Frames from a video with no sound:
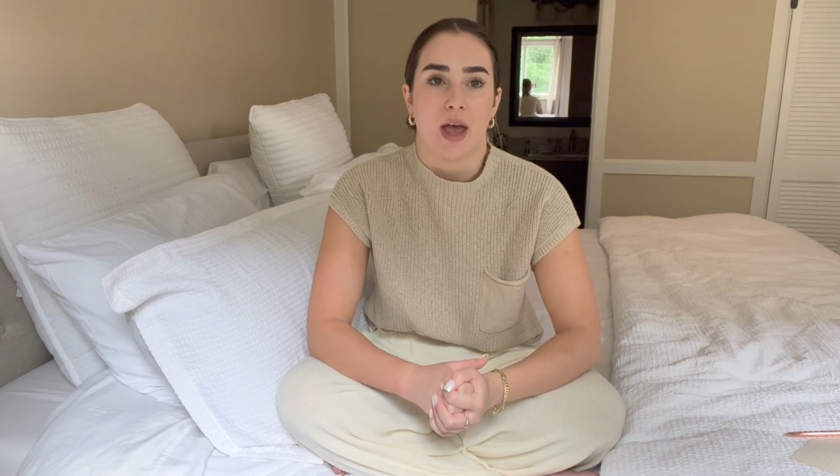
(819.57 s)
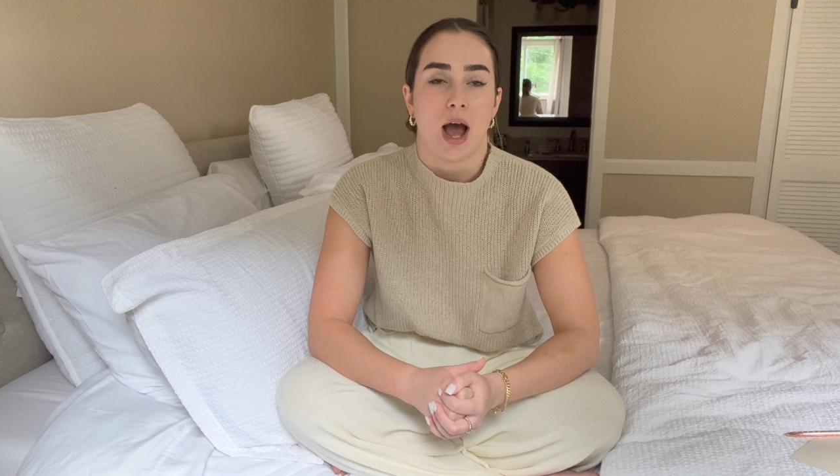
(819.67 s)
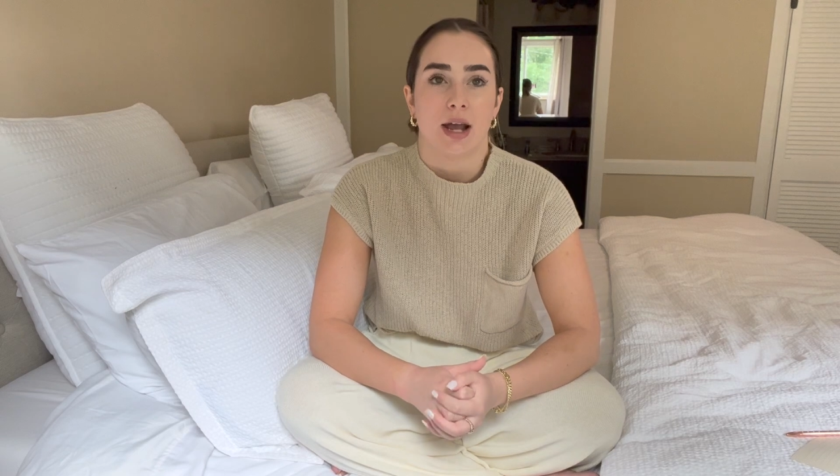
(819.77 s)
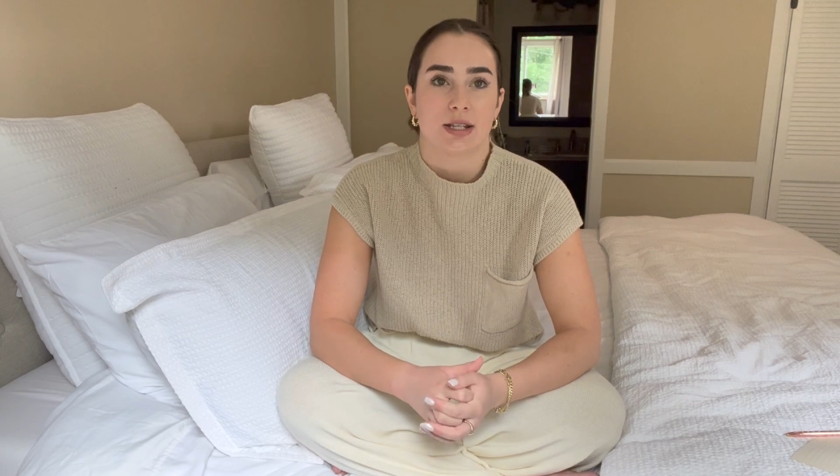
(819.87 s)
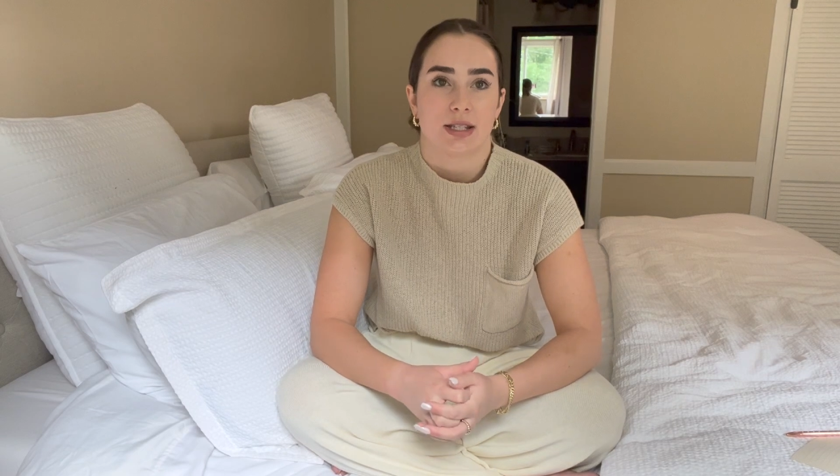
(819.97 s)

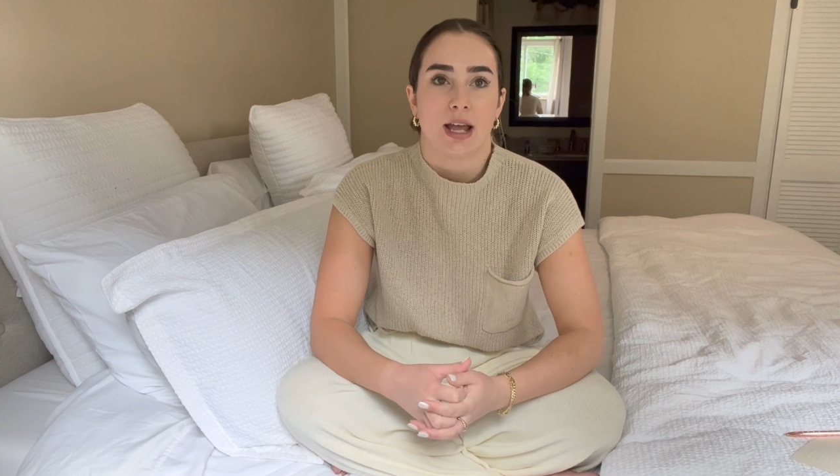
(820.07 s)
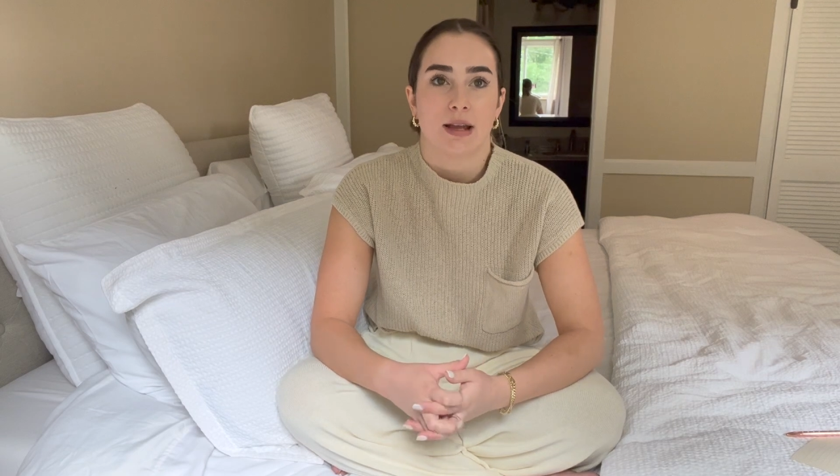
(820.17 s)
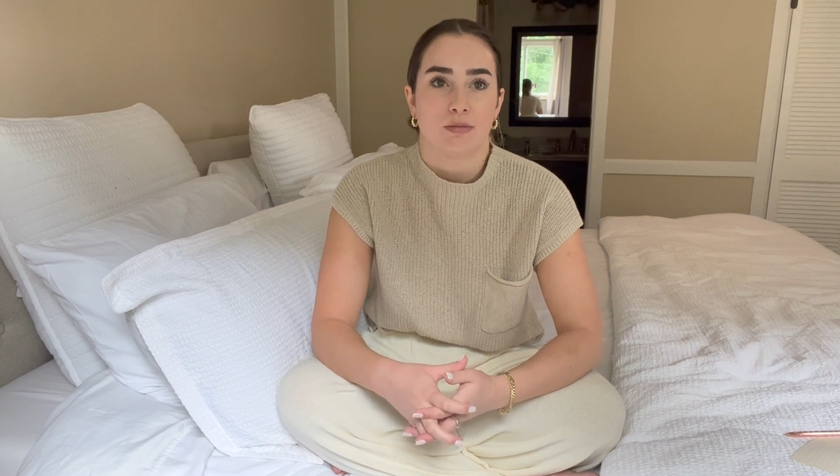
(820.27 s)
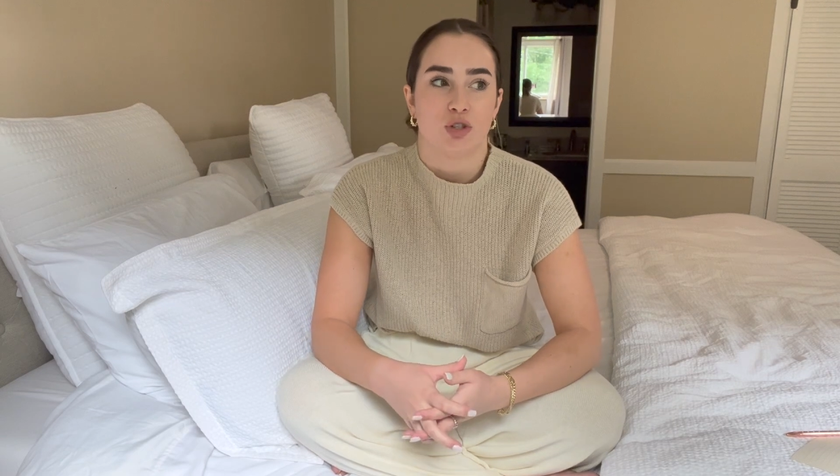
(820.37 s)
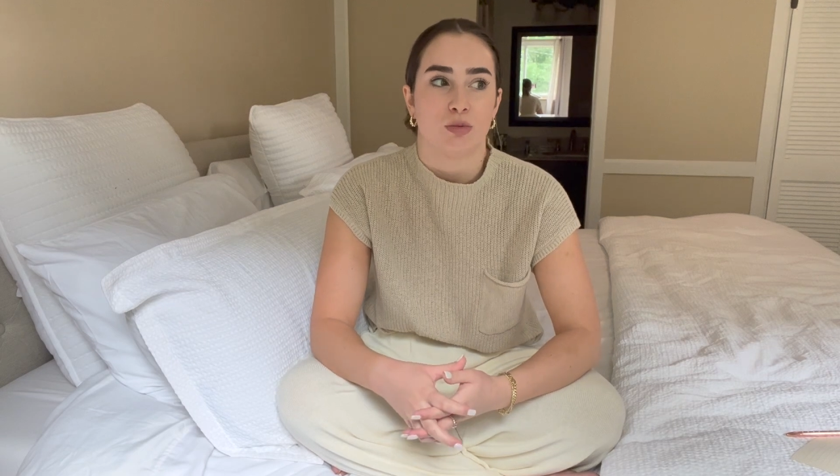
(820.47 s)
honestly,
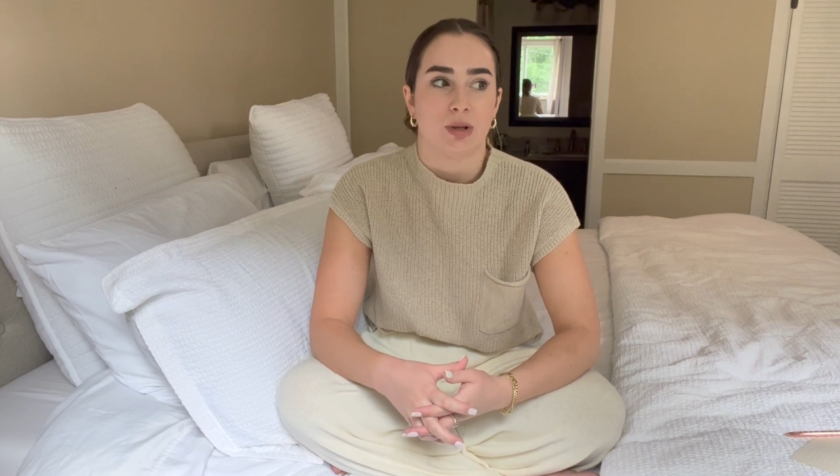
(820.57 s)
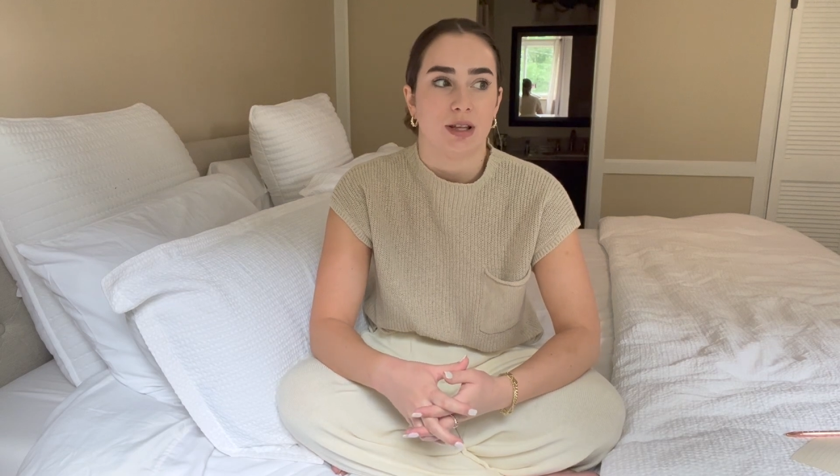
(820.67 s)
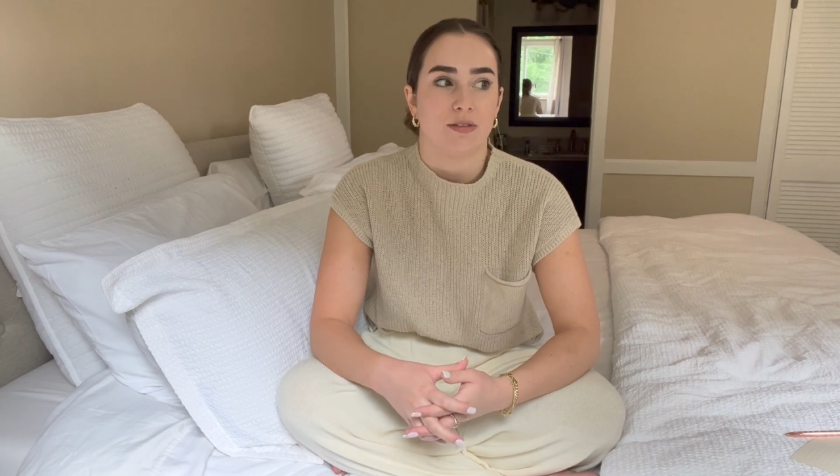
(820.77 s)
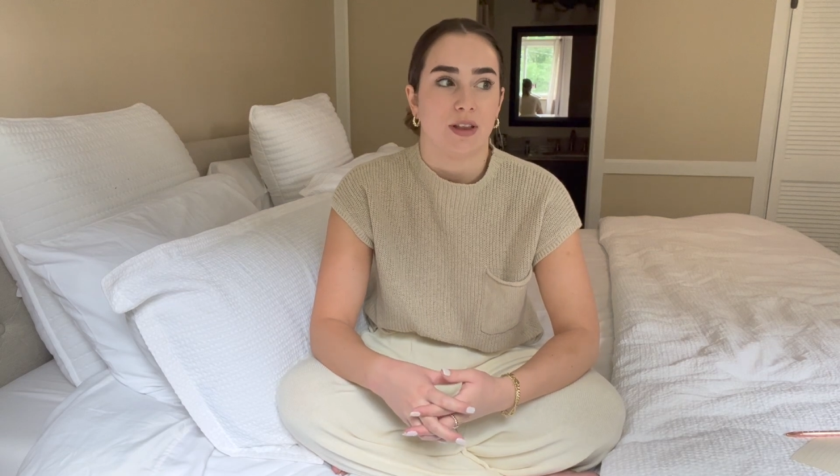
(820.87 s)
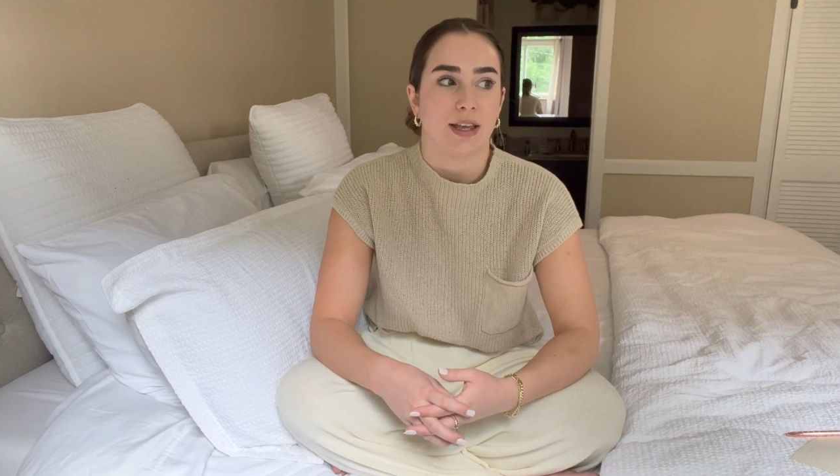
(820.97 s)
I do
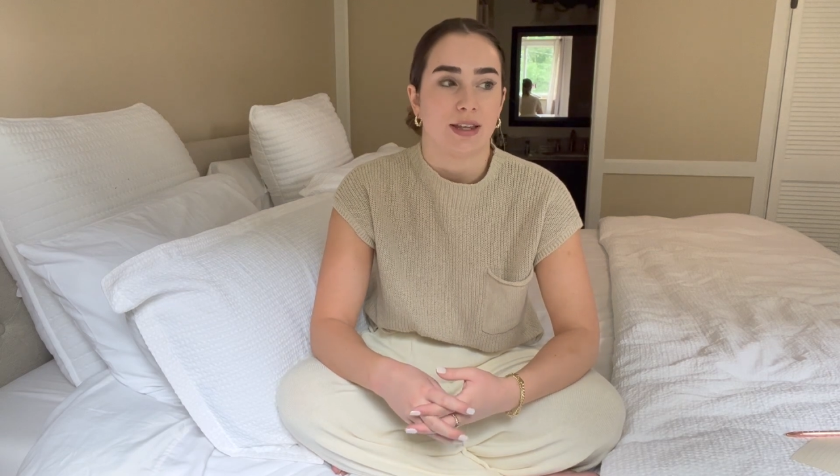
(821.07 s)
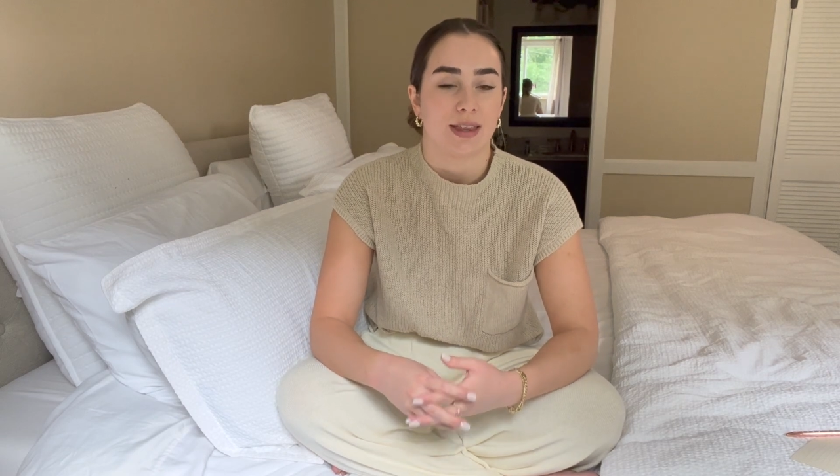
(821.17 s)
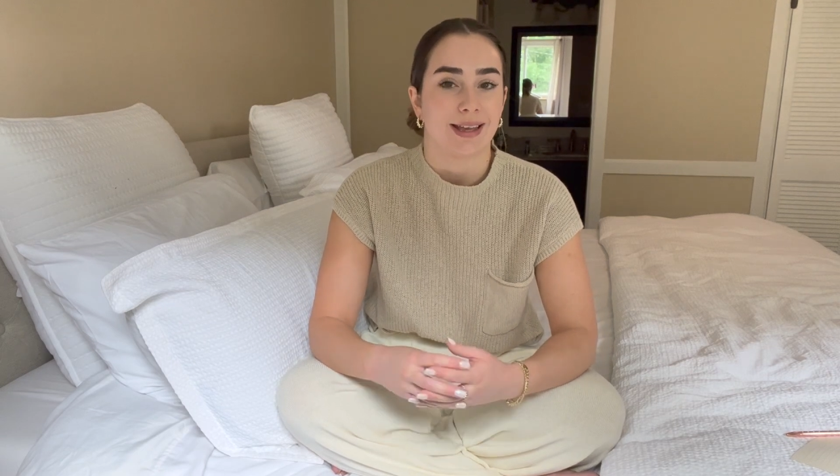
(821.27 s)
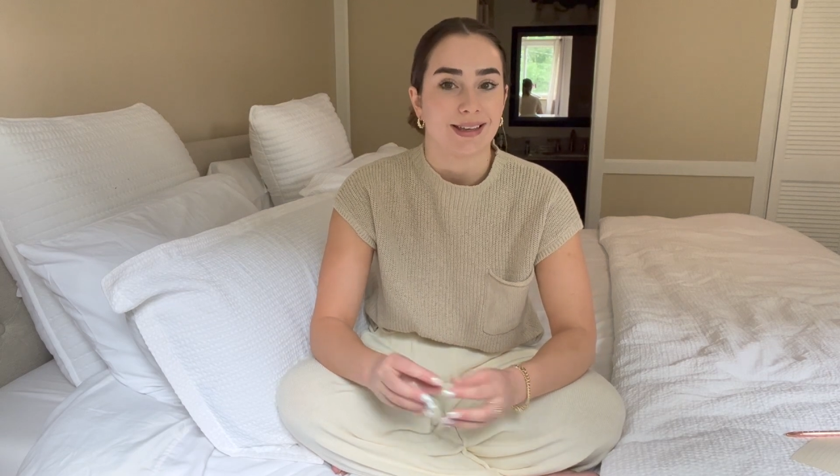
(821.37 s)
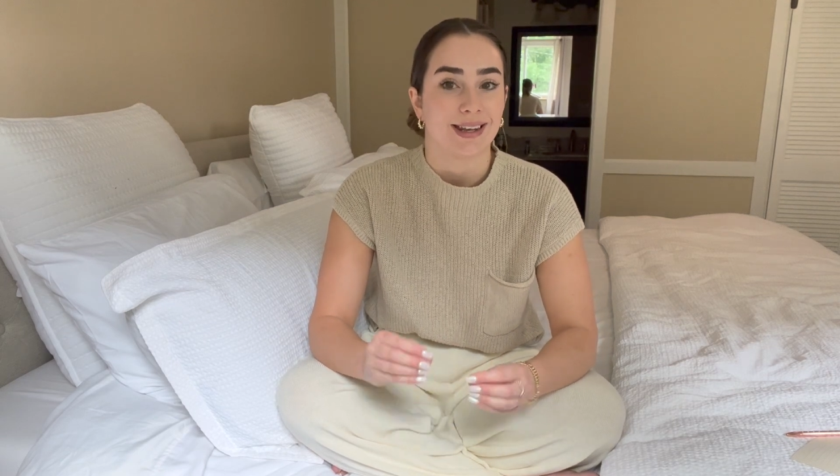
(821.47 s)
believe like
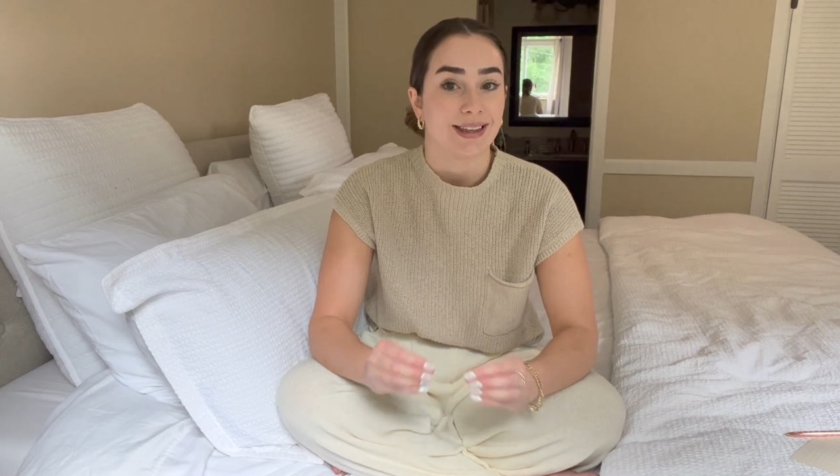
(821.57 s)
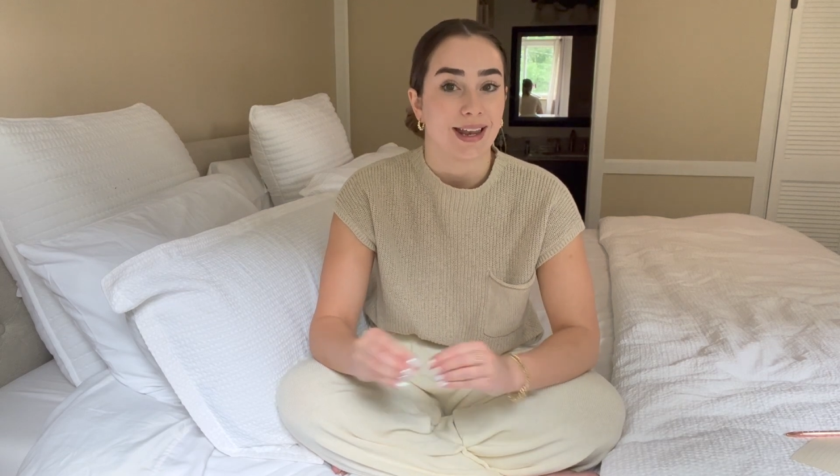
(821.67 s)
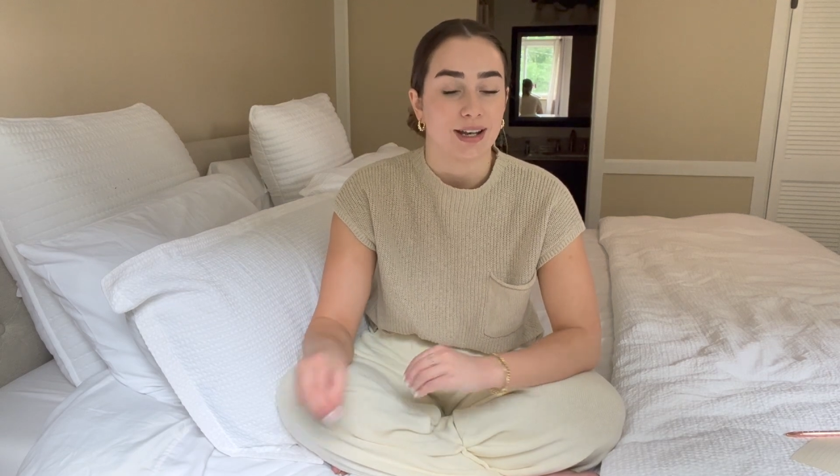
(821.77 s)
that getting that